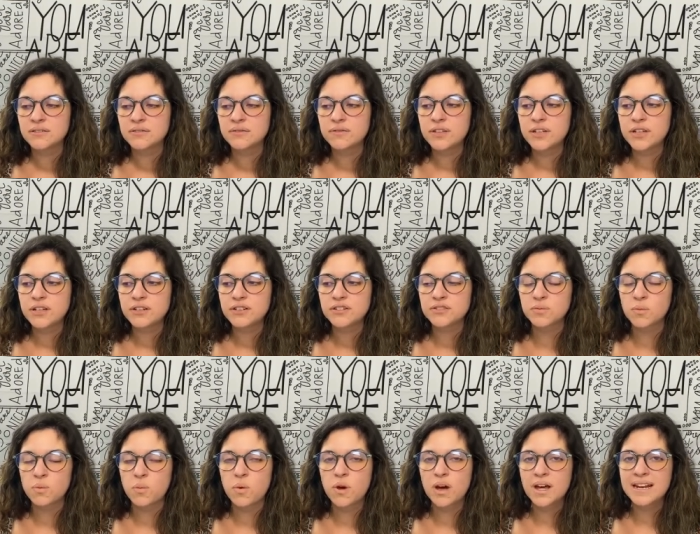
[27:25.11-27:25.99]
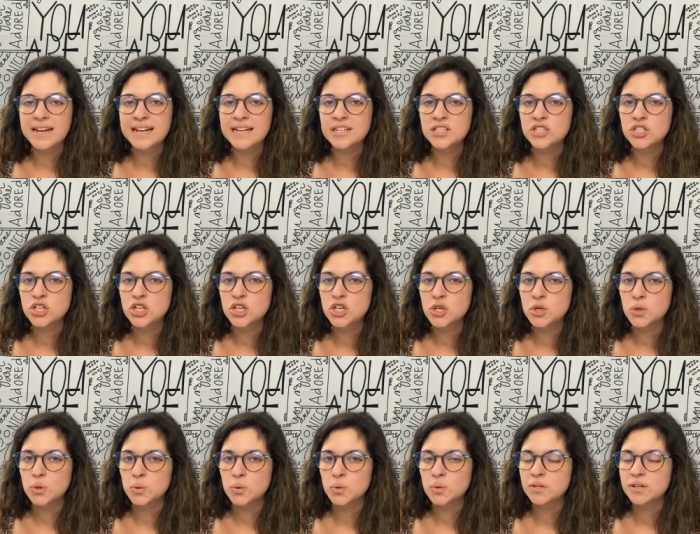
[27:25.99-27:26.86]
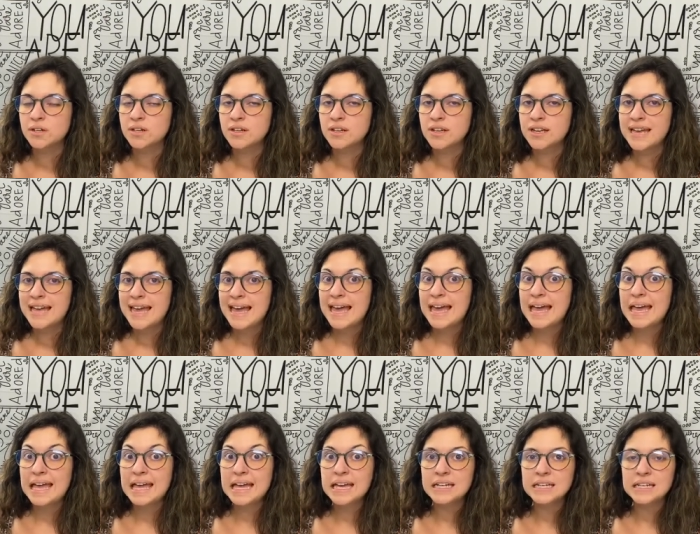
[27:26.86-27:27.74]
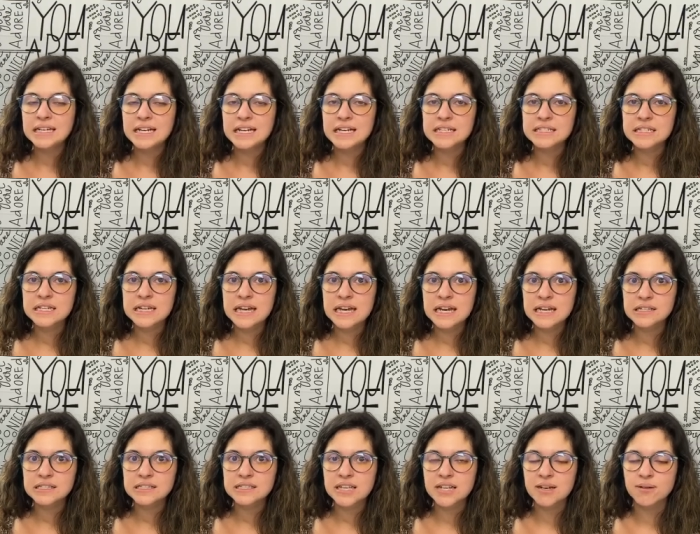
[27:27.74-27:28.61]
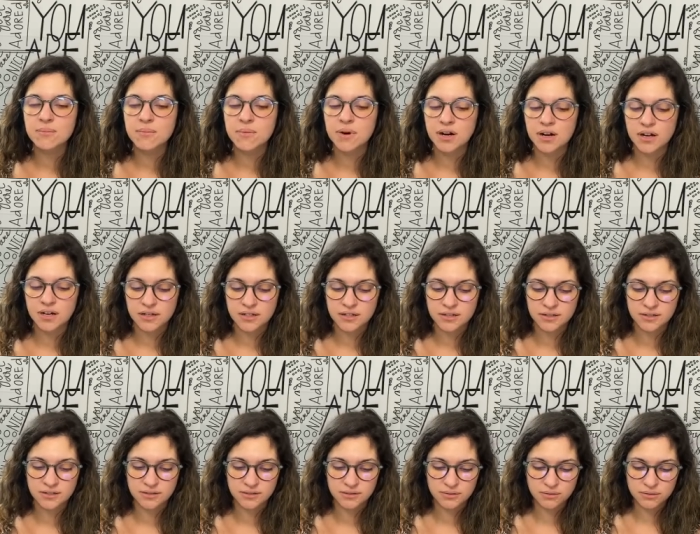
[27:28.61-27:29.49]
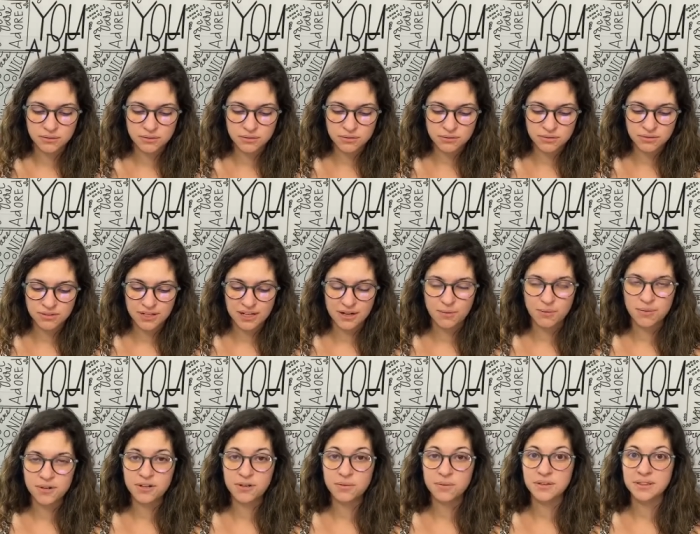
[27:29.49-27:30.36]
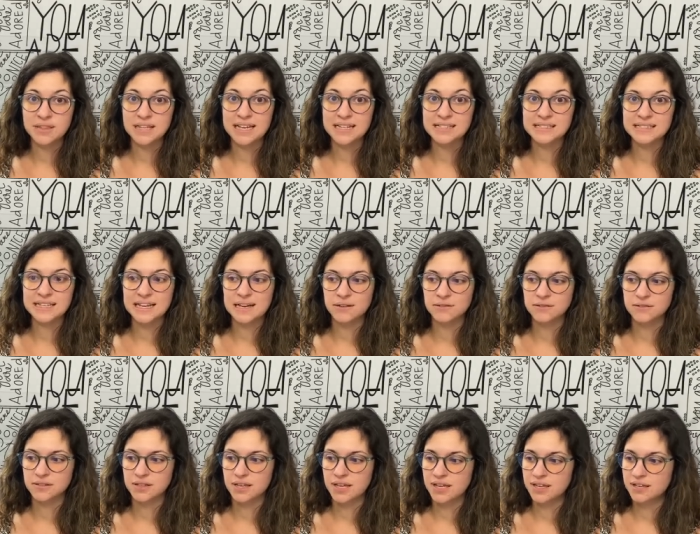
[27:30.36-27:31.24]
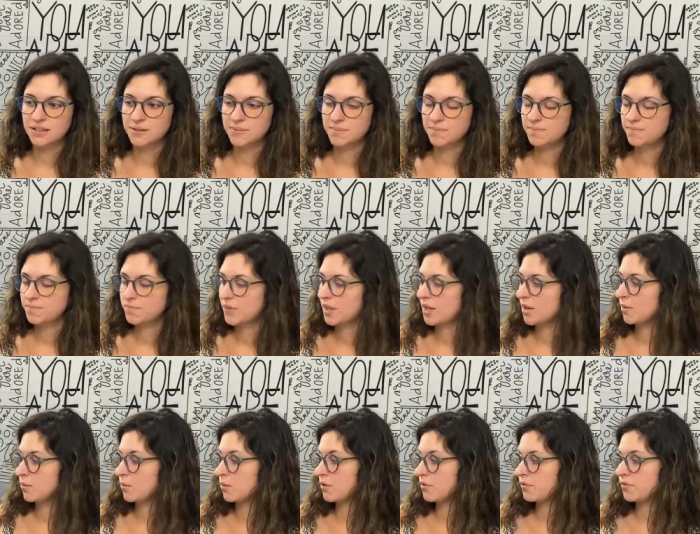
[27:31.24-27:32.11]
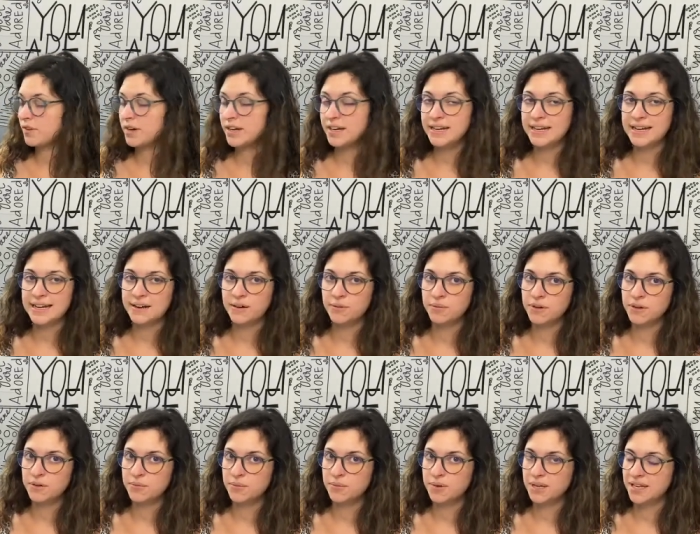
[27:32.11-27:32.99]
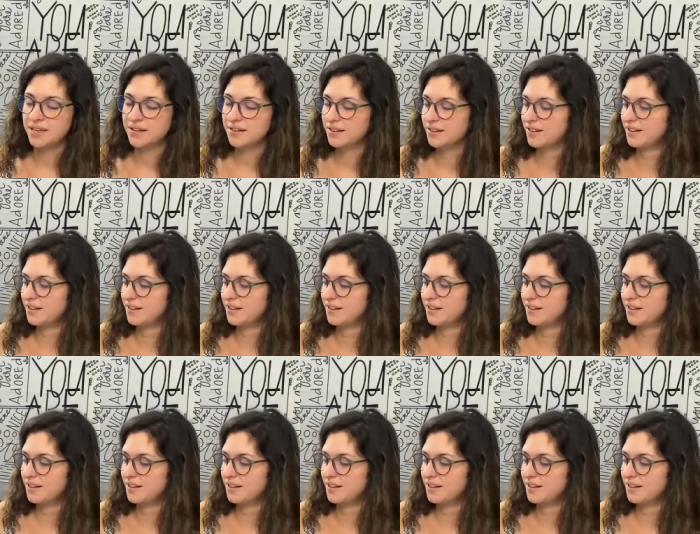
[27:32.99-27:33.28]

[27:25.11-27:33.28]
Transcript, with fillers: Fingers 1 and 2. And it has an accent mark. Ooh, I wonder what that sounds like. We'll find out, won't we?